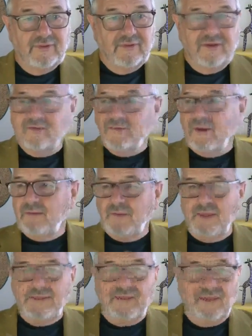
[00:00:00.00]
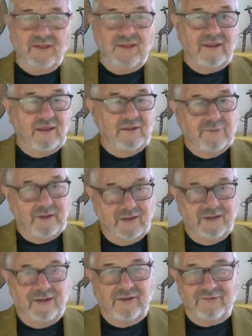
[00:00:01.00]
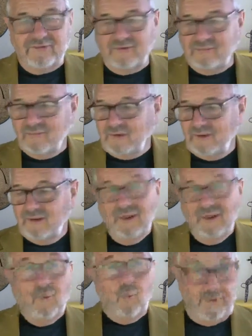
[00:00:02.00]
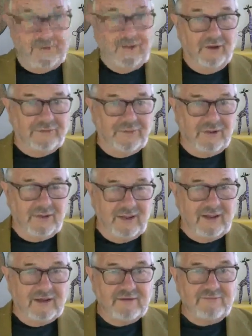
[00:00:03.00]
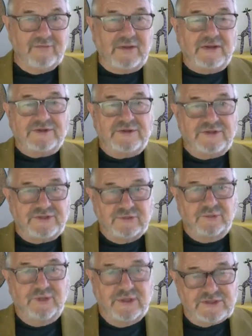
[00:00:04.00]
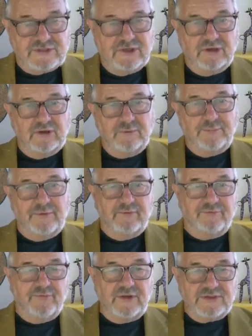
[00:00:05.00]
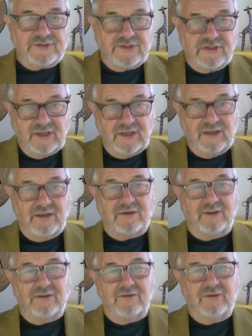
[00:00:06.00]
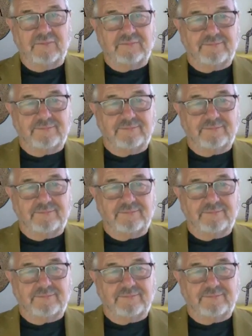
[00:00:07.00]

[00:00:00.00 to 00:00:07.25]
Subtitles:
of my mother and my house and my what health I have. She still had a job, and the friends she had and the